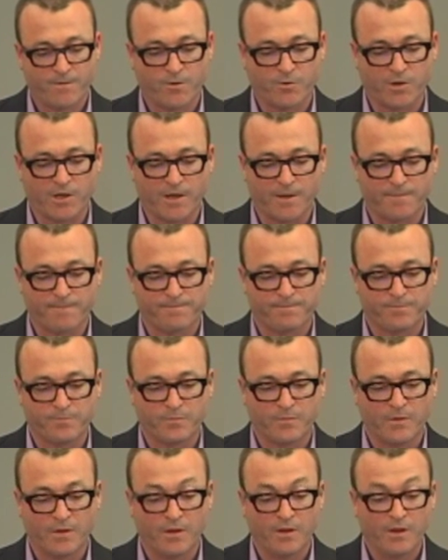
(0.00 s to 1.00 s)
Okay.
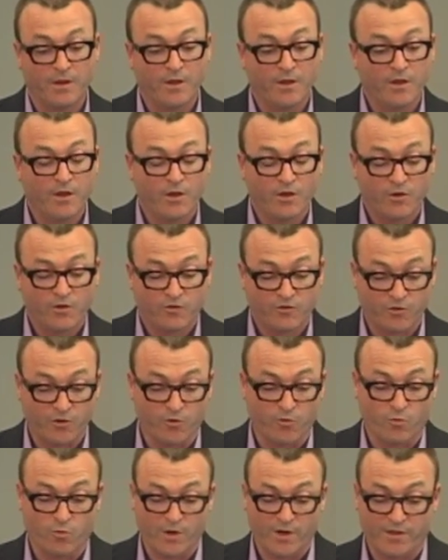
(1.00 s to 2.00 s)

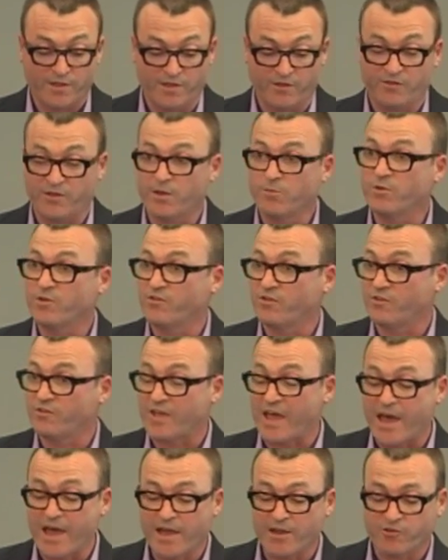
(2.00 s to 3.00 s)
So what do these
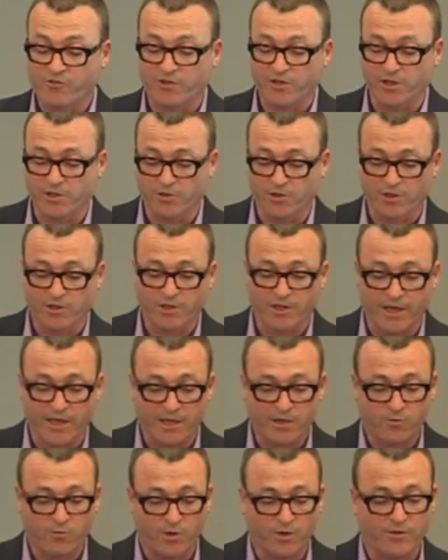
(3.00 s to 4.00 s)
images actually look
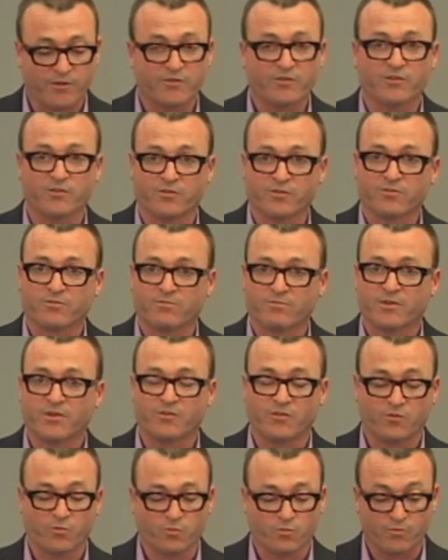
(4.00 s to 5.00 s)
like? Well, this is,
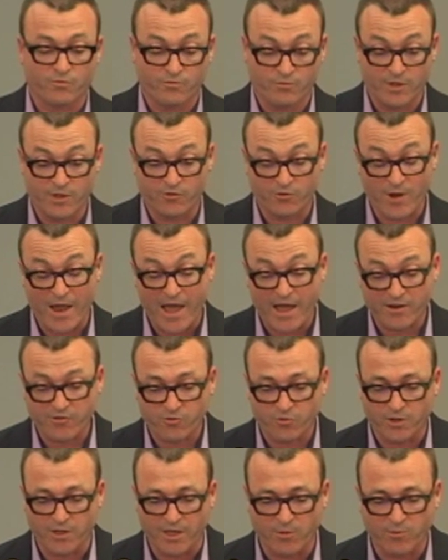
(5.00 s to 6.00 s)
this is, these are
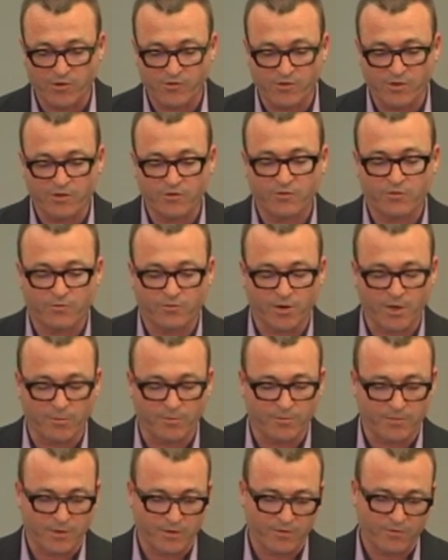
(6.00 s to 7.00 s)
actual images
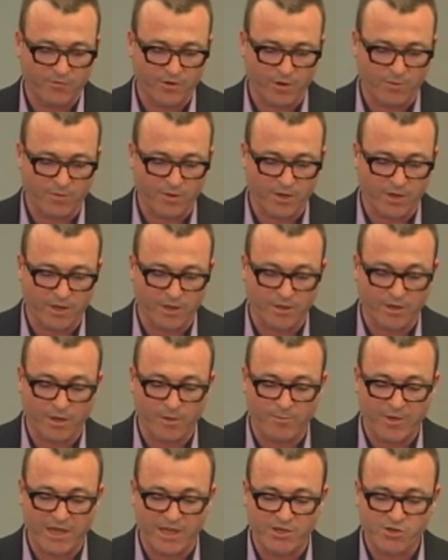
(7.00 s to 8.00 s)
from, from
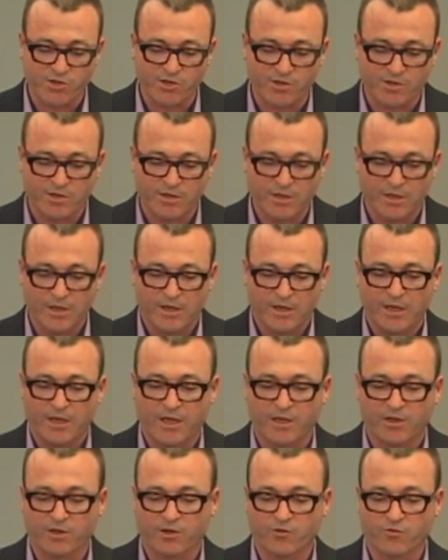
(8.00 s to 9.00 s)
a, a patient
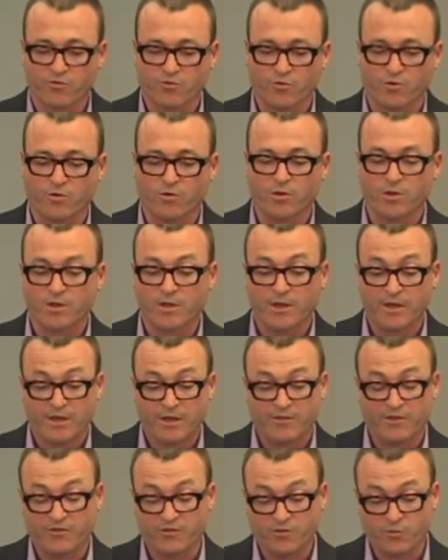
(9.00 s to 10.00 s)
and a control.
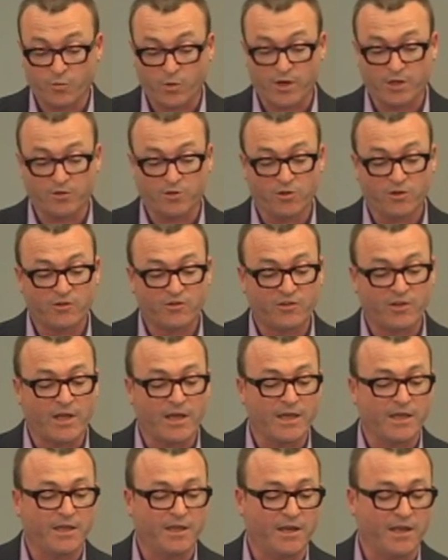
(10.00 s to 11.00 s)
This is what it looks
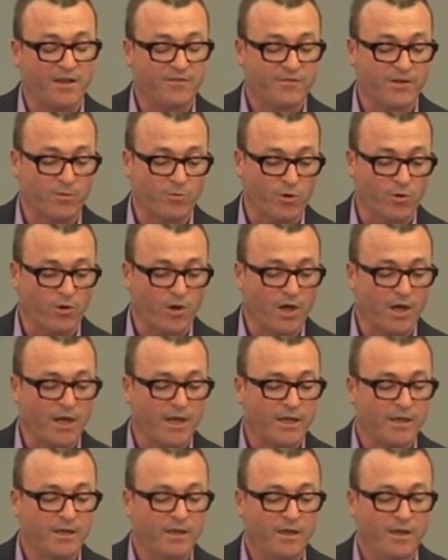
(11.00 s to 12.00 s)
like in
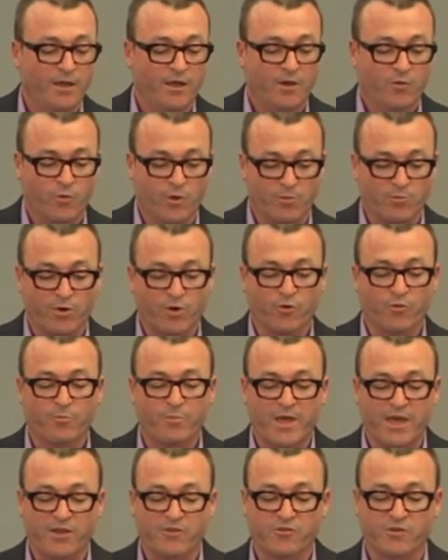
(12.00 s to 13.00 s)
fMRI when
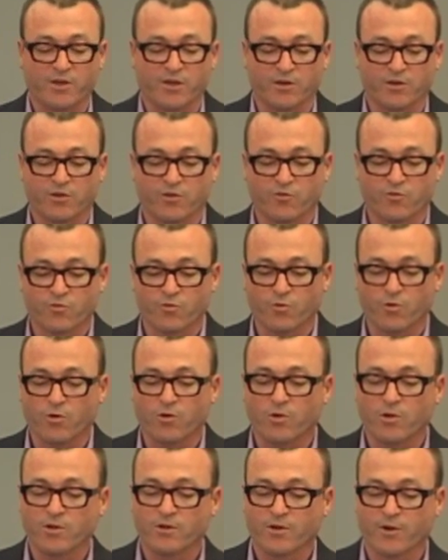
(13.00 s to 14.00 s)
both patient and
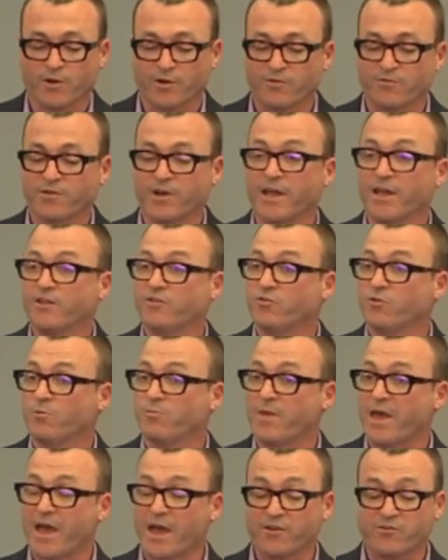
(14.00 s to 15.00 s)
control are invited to
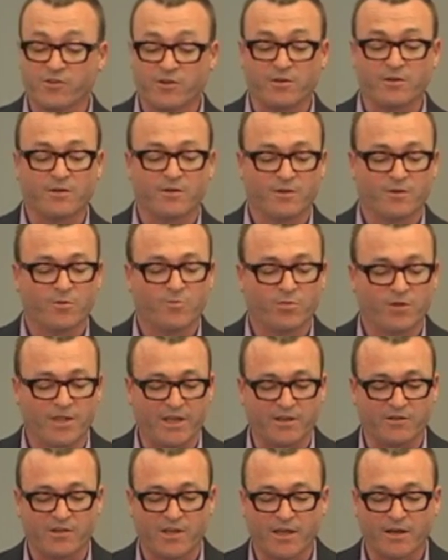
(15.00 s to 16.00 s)
imagine
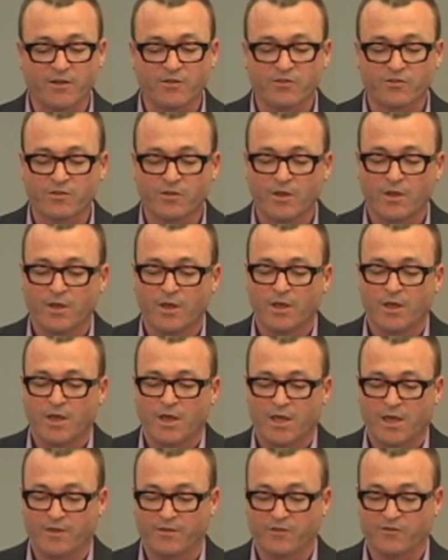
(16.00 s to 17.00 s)
playing tennis.
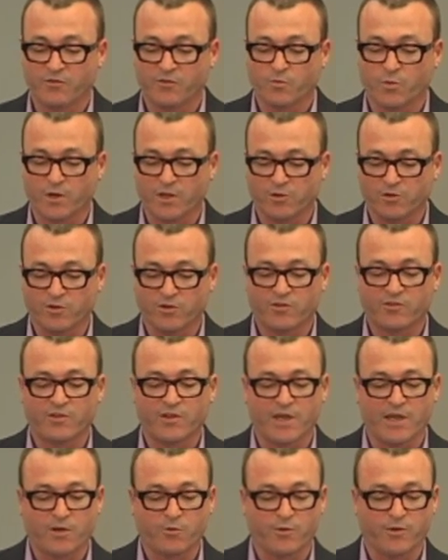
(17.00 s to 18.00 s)
And this is what it looks
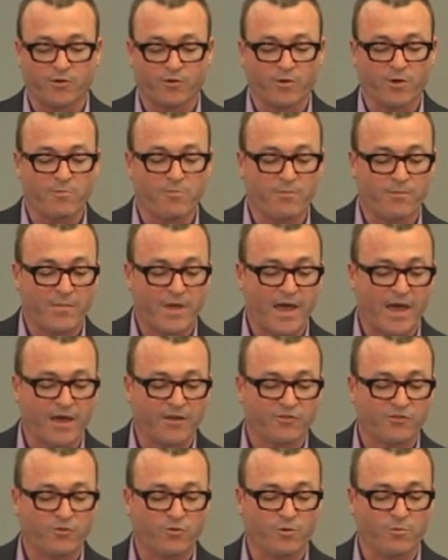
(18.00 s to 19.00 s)
like when they're
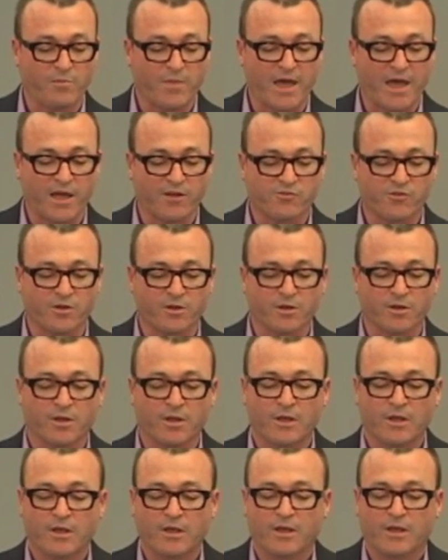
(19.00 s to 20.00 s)
asked to imagine
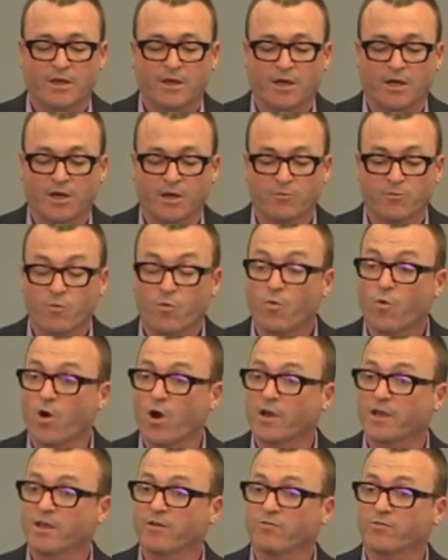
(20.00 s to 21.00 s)
um,
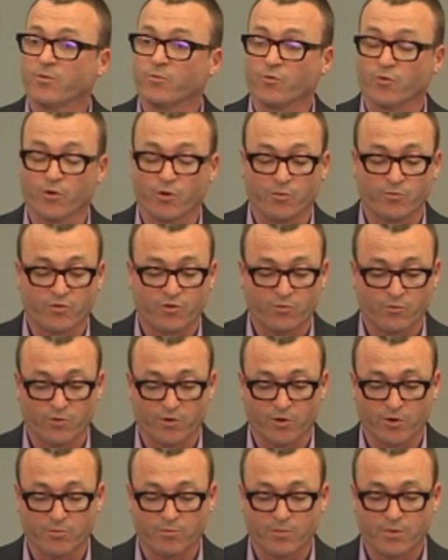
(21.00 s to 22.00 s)
walking from room to
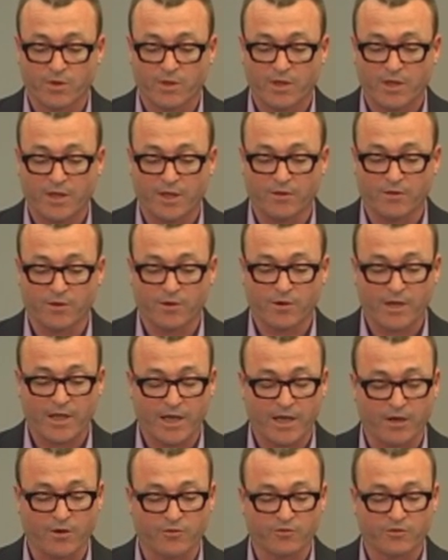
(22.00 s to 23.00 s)
room in their
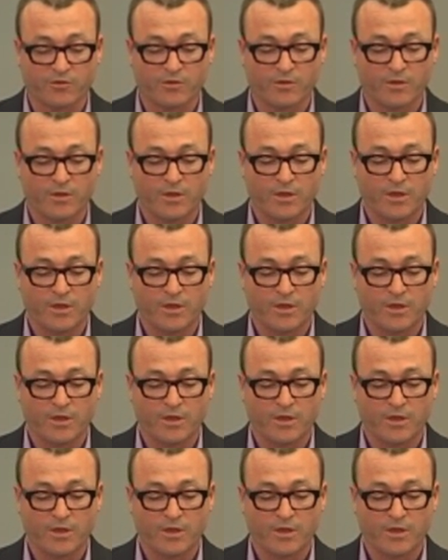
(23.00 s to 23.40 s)
house.